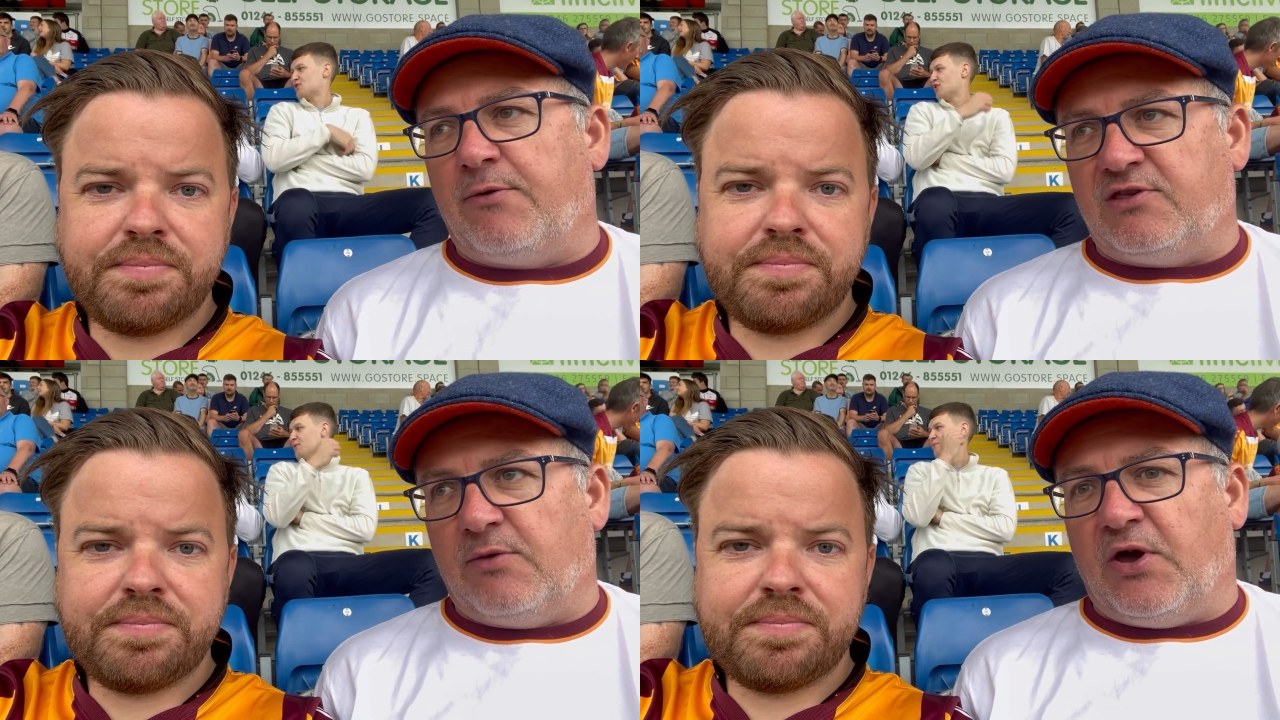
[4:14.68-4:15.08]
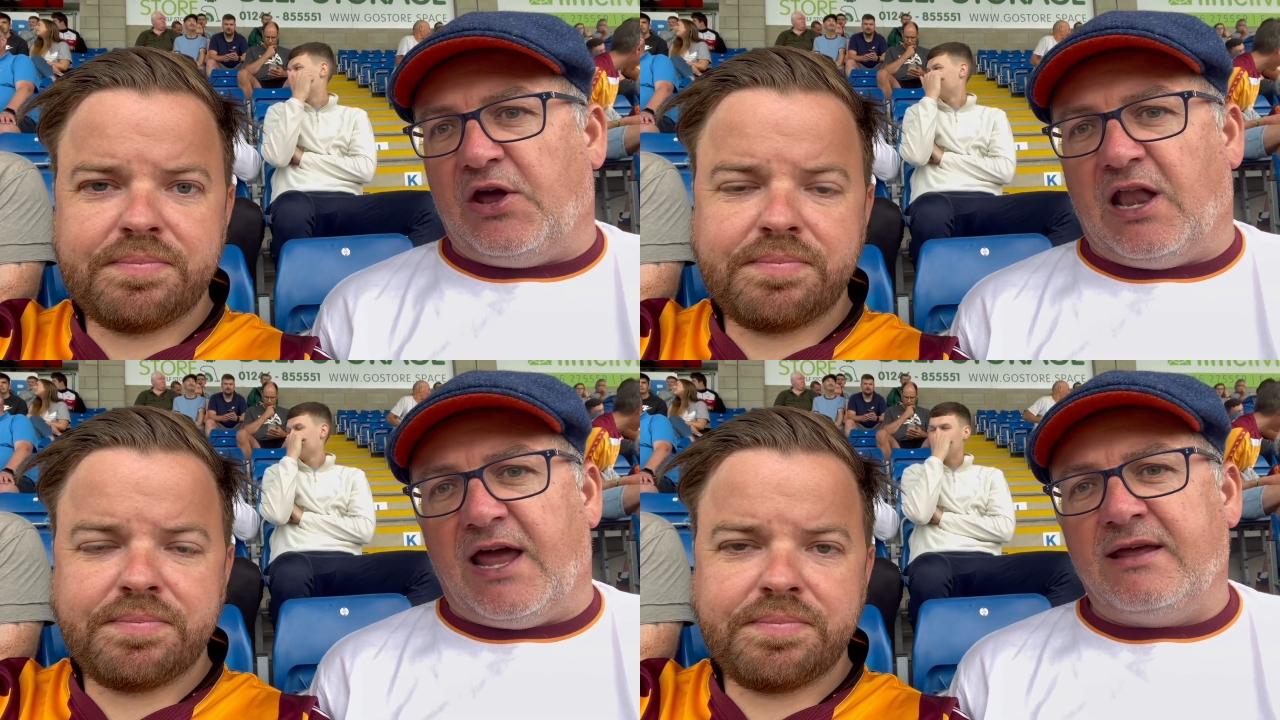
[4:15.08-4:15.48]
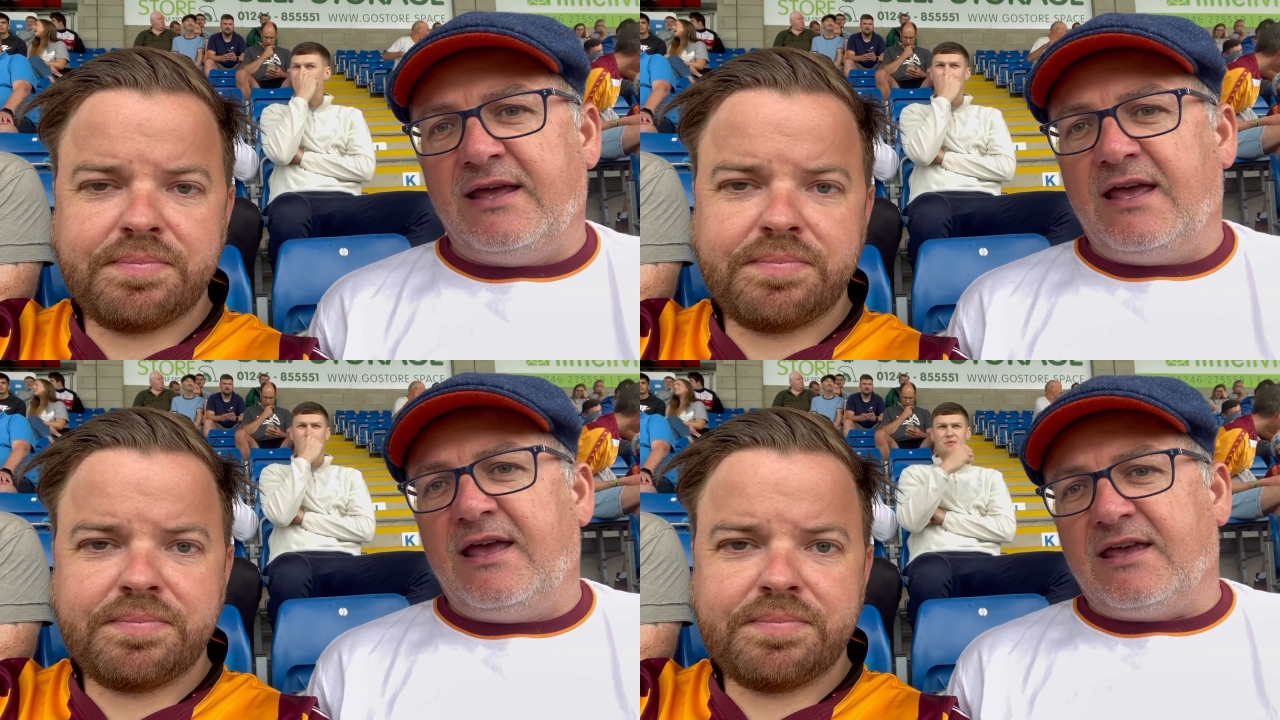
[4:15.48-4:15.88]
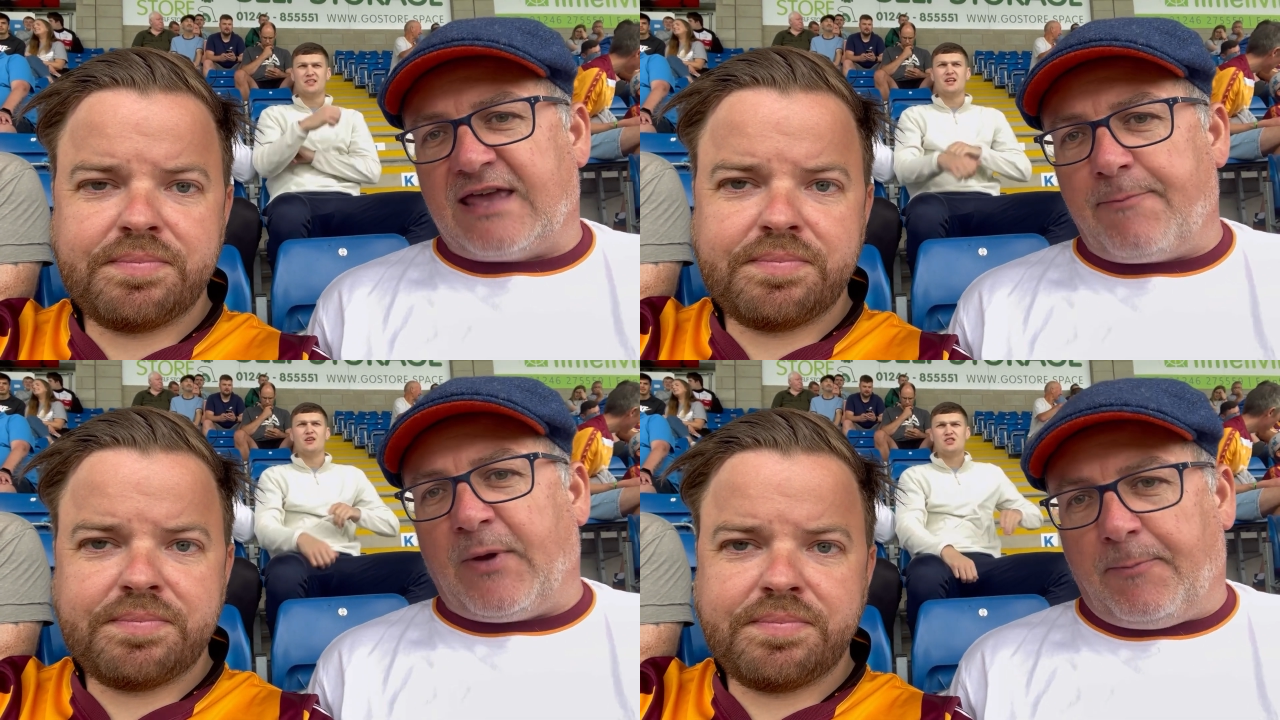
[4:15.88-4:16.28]
Speaker 1: was at Burnley.
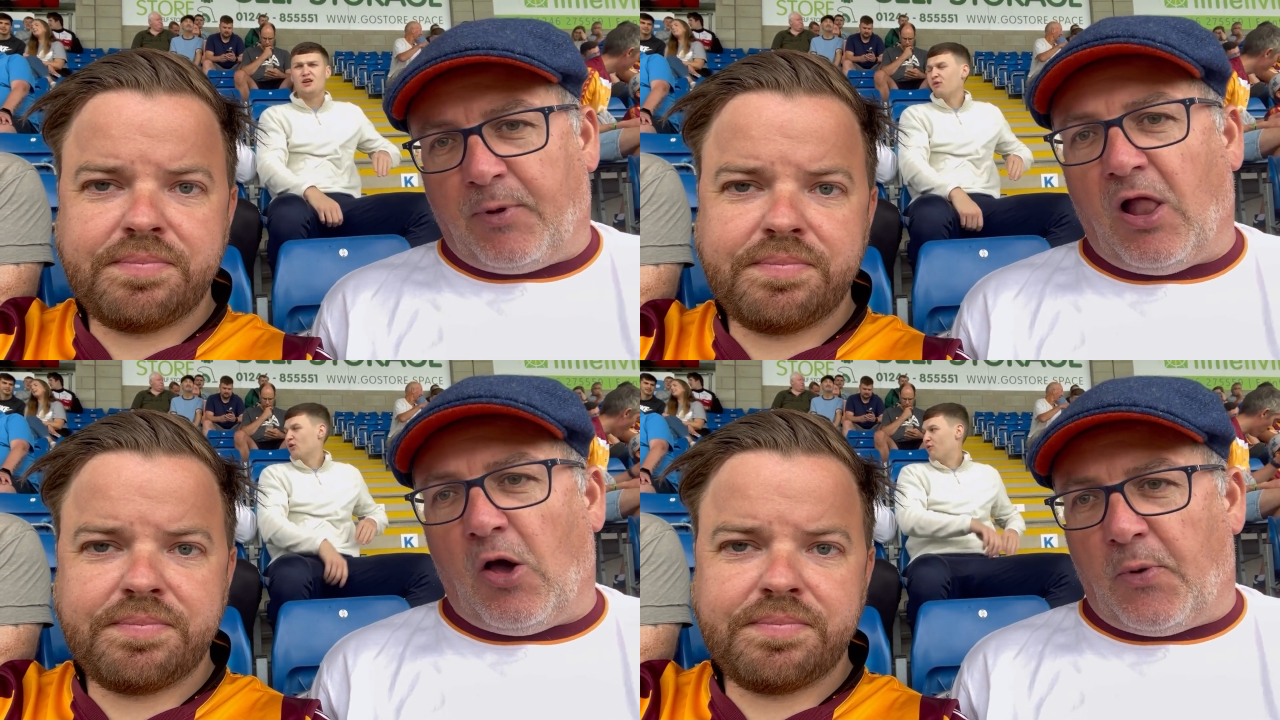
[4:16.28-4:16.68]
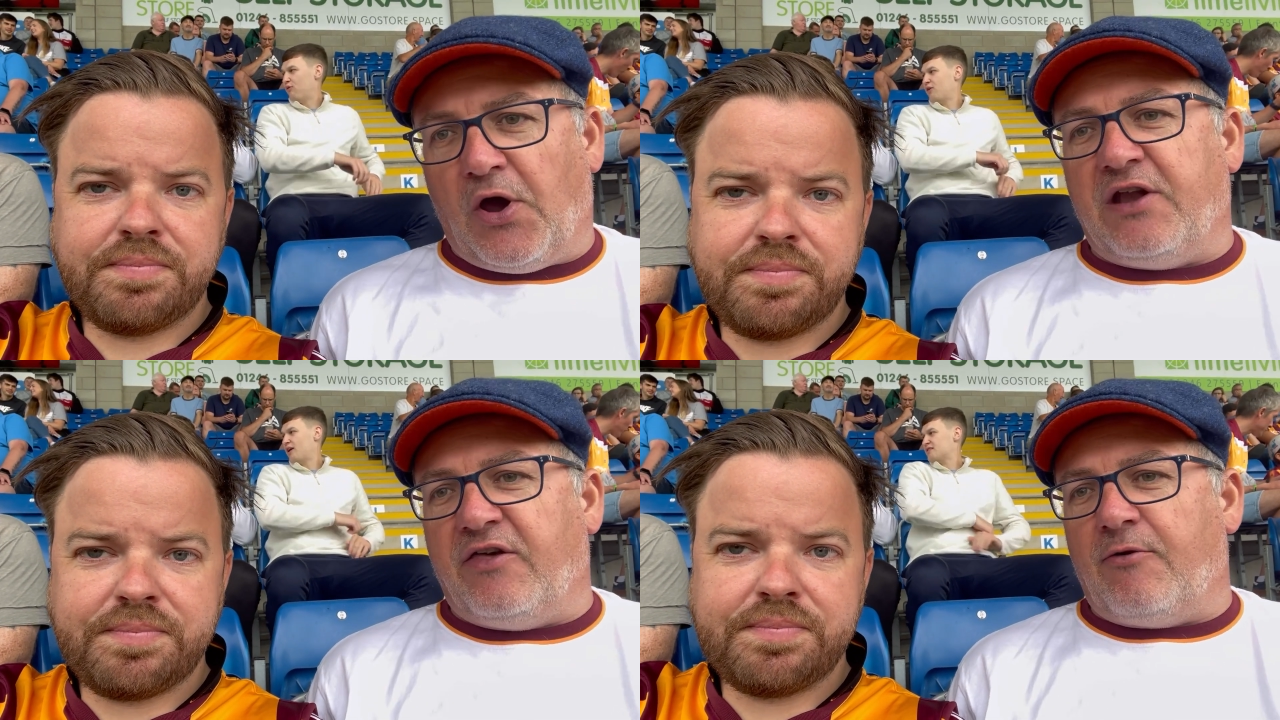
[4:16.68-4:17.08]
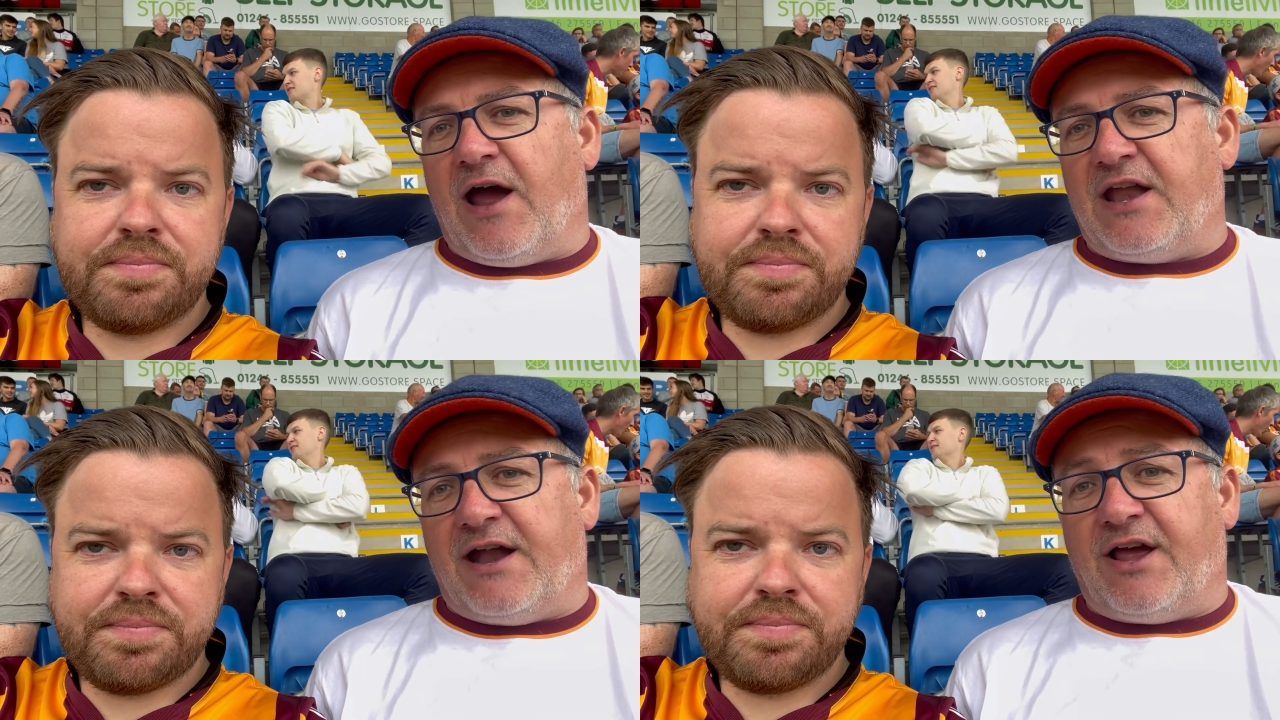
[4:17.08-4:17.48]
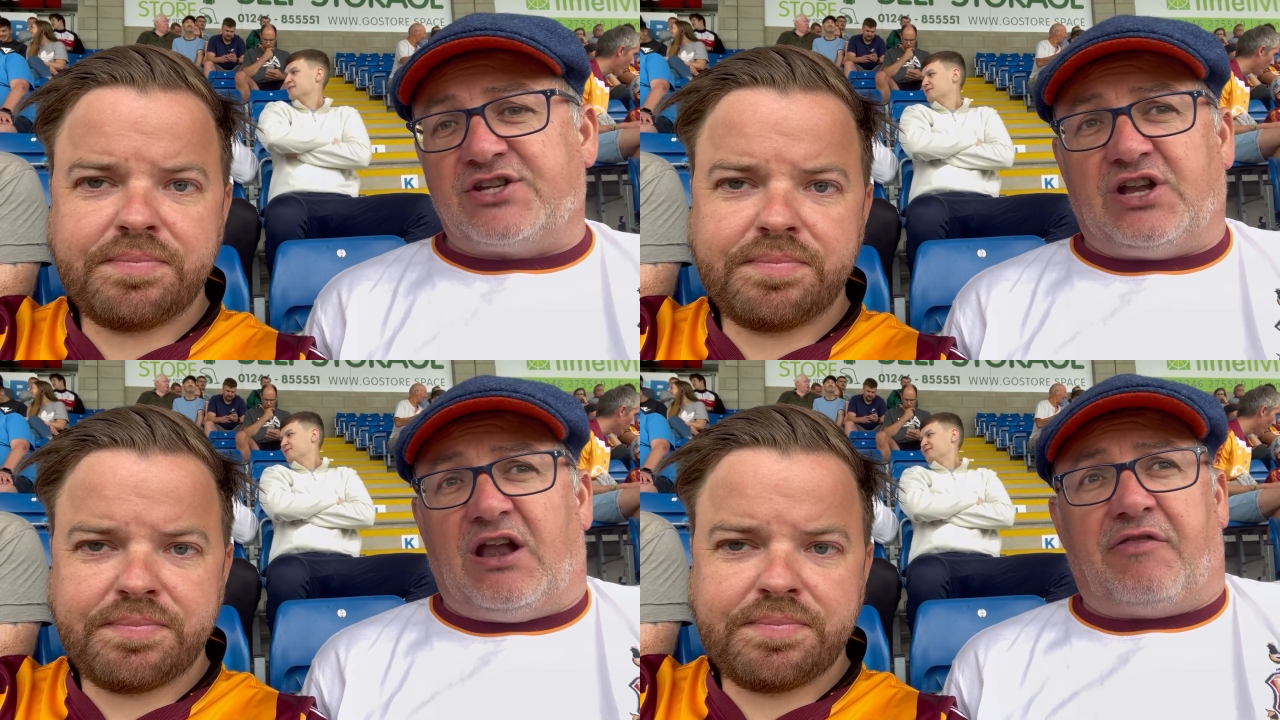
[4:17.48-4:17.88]
Get people all pointing in the right
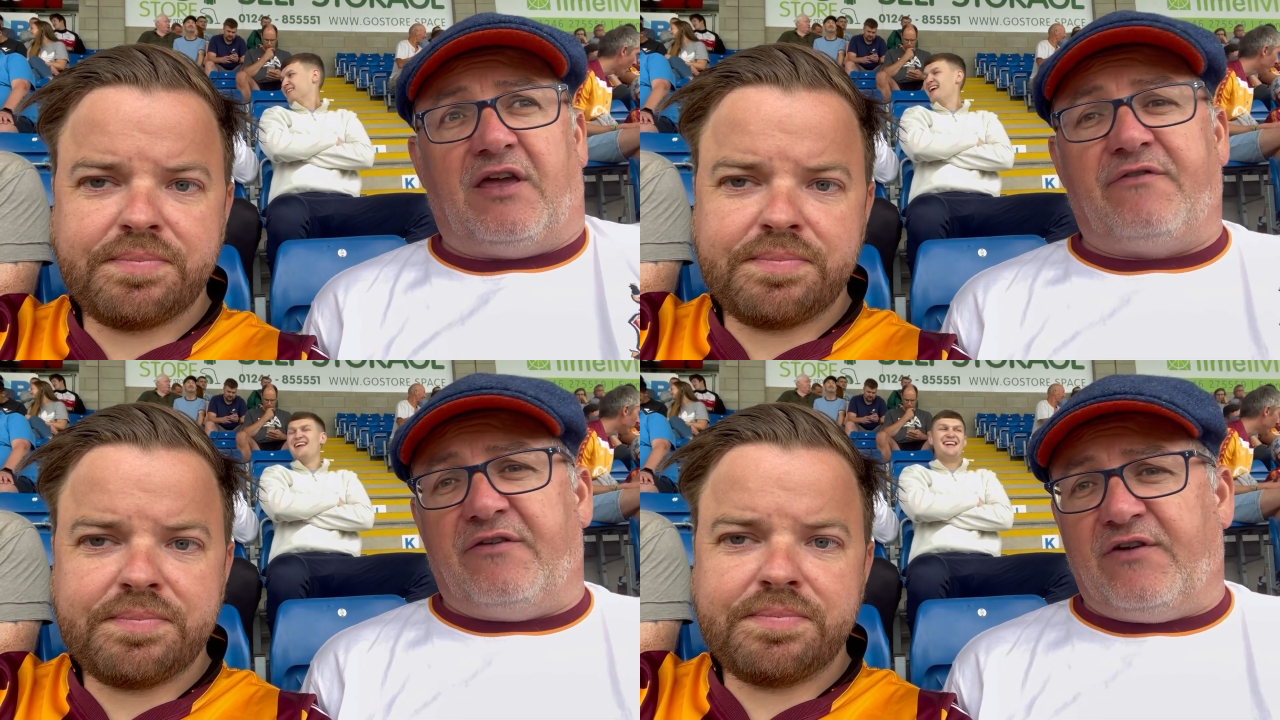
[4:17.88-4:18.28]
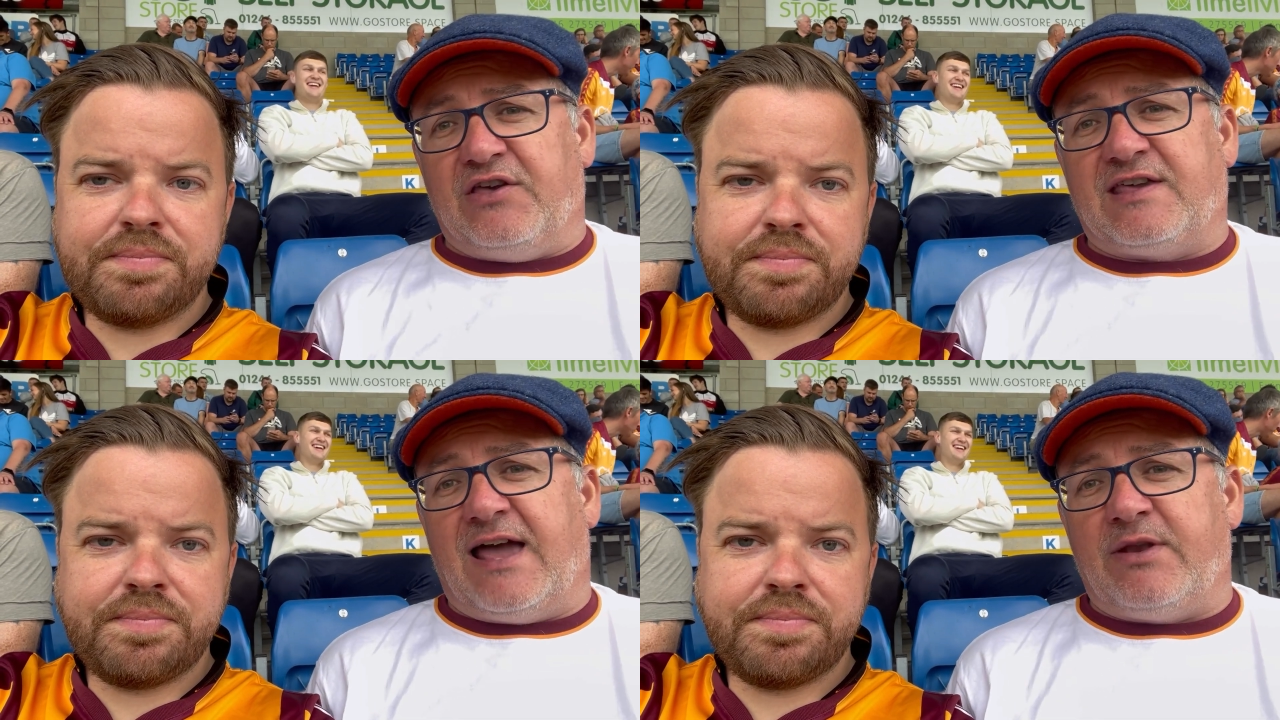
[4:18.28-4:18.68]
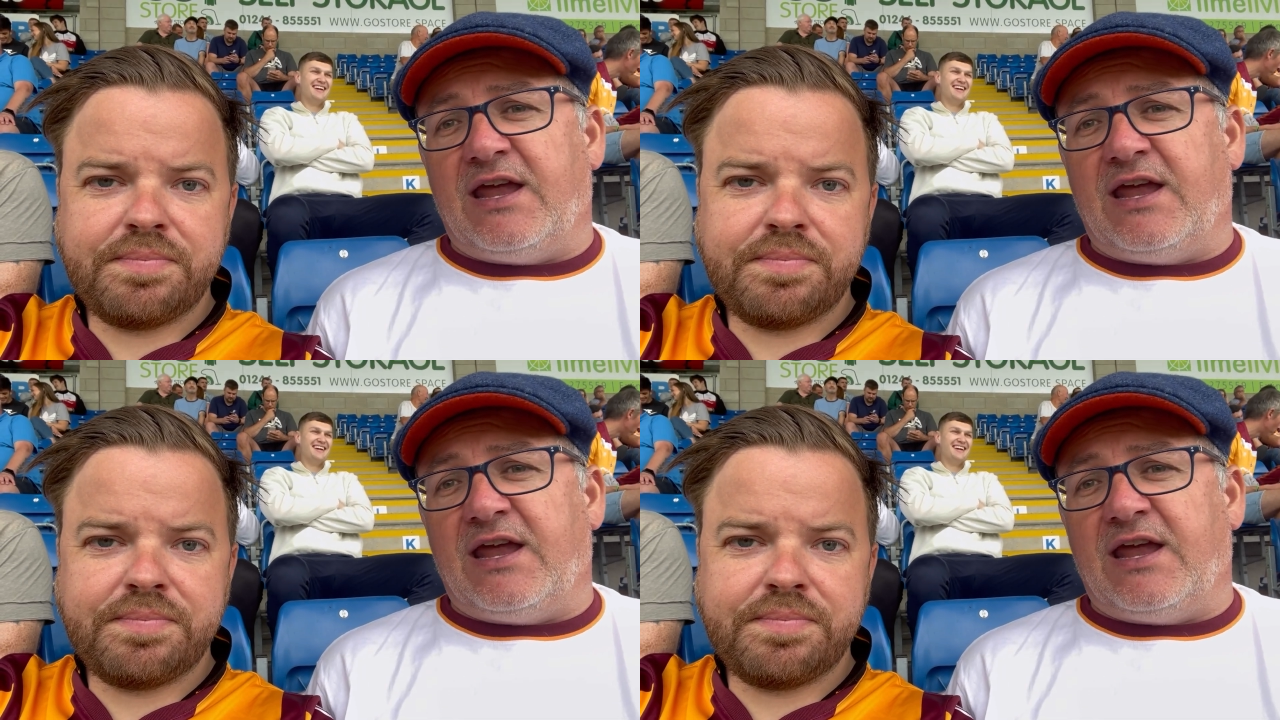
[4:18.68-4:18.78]
direction, and I think for the first time in